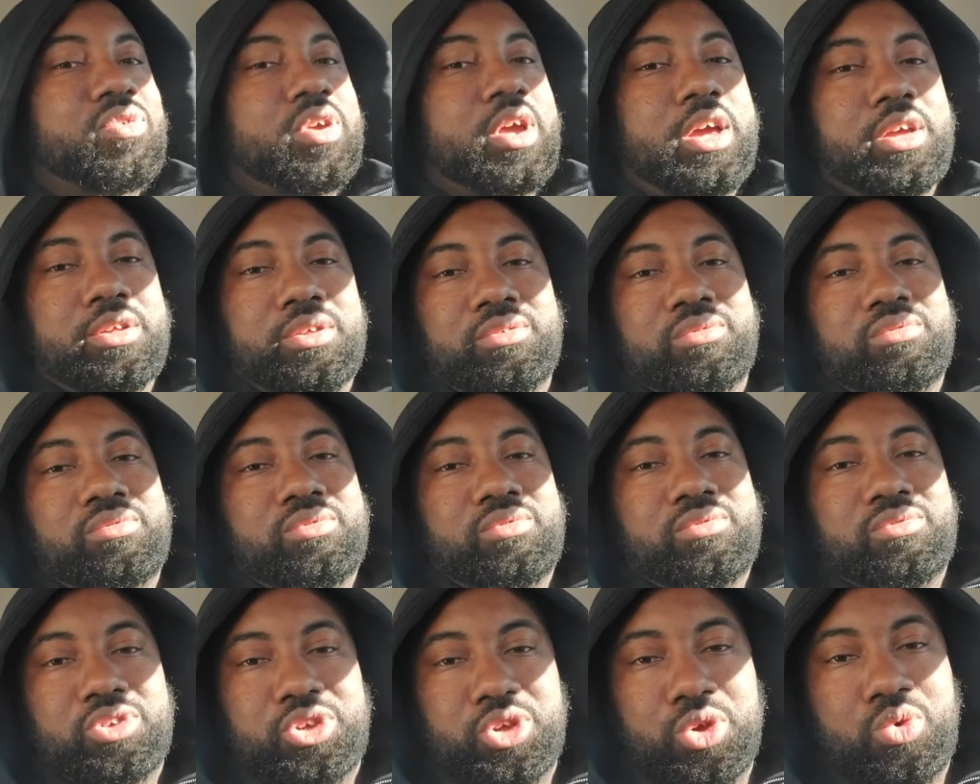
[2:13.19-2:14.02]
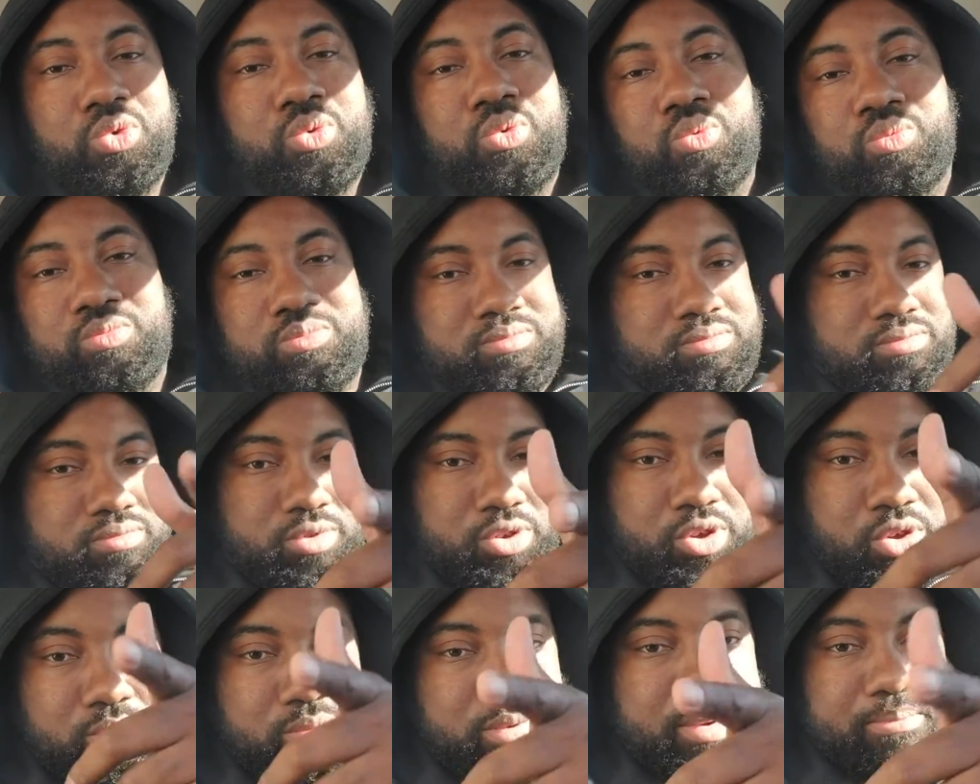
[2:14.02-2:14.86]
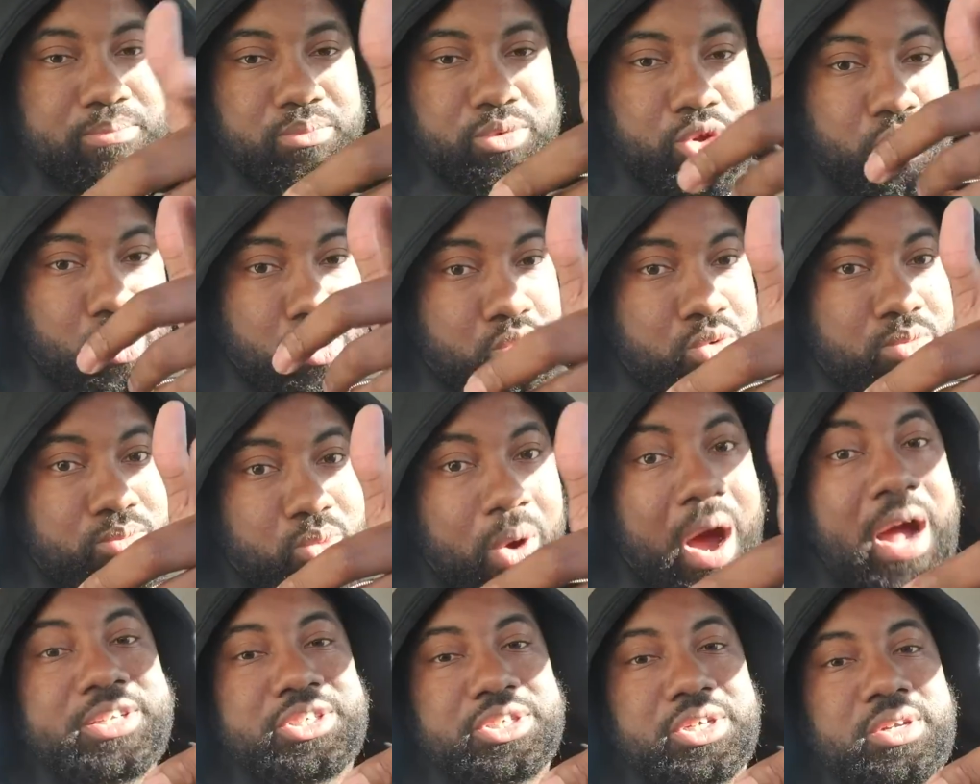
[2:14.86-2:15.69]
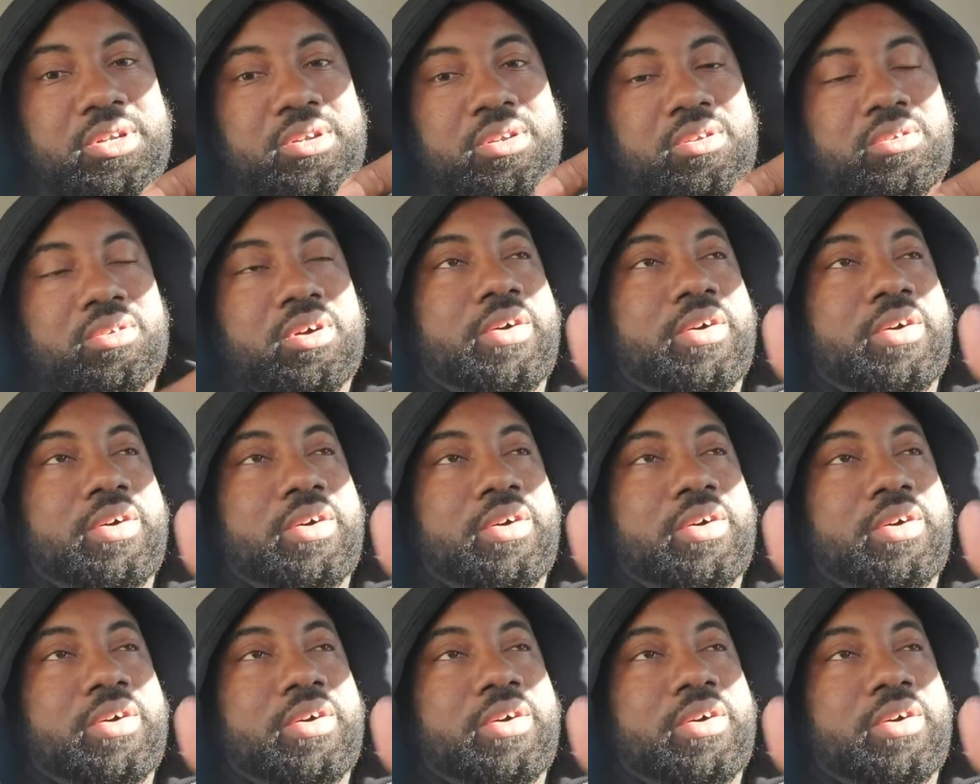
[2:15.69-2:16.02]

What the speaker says: And you watching